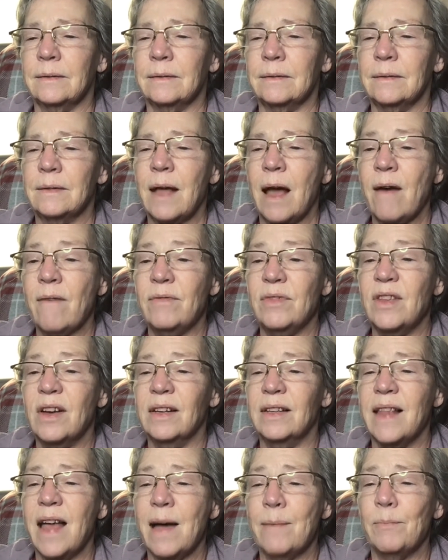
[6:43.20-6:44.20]
I've
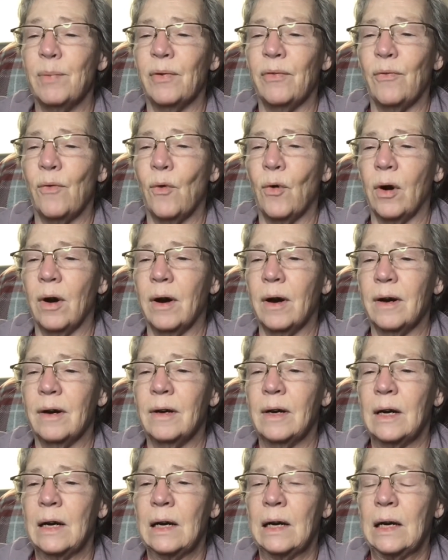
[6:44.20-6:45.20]
done that before.
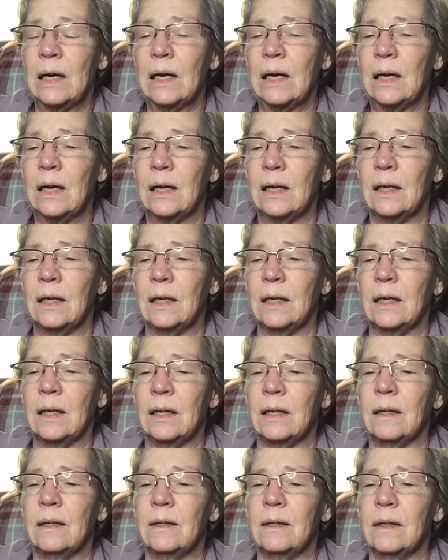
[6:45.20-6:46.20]

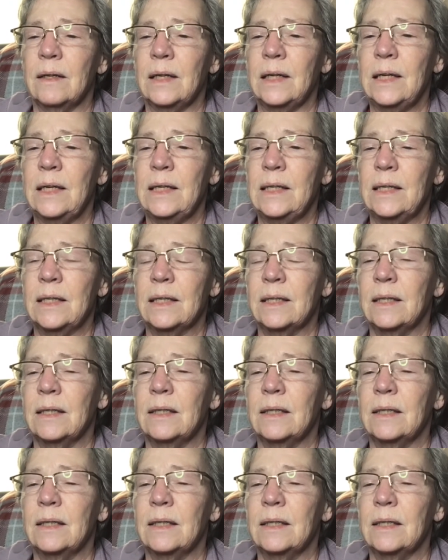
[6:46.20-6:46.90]
All right.